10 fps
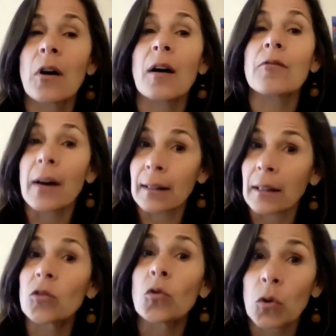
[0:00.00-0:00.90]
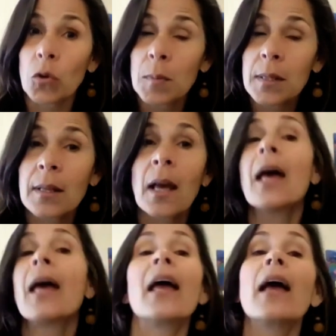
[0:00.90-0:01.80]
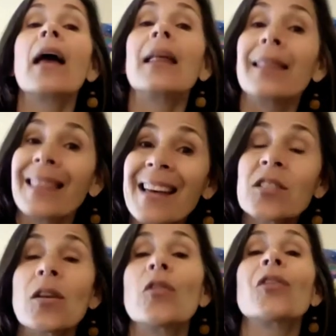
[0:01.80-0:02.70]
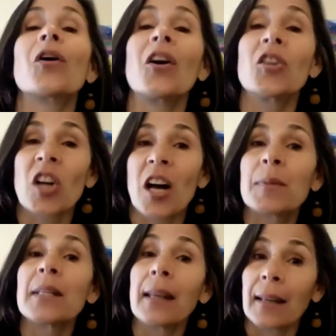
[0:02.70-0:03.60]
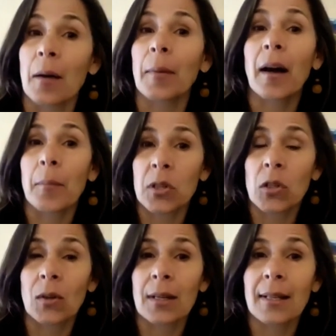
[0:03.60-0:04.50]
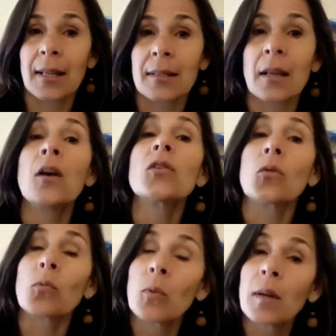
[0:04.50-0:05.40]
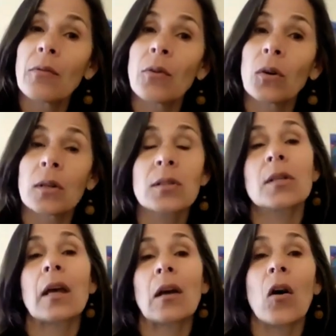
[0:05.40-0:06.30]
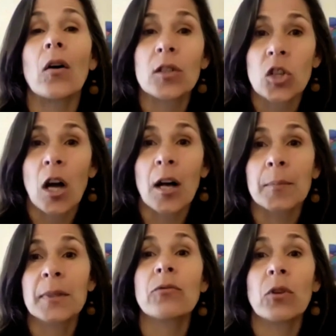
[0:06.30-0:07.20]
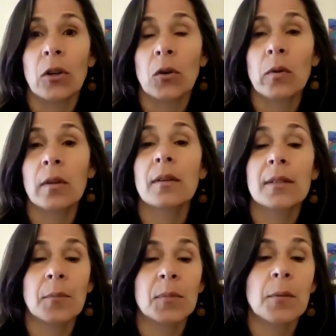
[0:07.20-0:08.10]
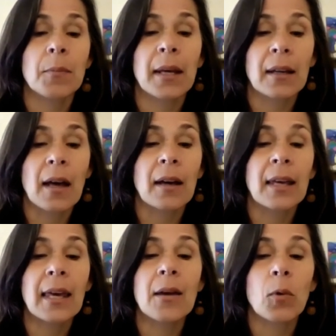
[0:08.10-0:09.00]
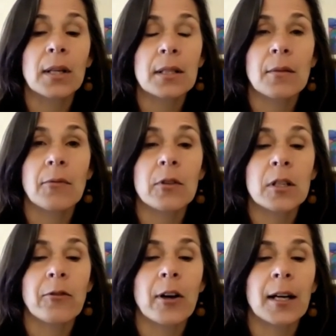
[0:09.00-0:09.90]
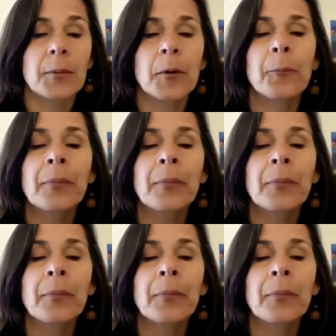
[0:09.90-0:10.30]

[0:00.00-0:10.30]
violent groups unless there are jobs and economic opportunities. Really focusing on jobs for youth seems to be a key one to find.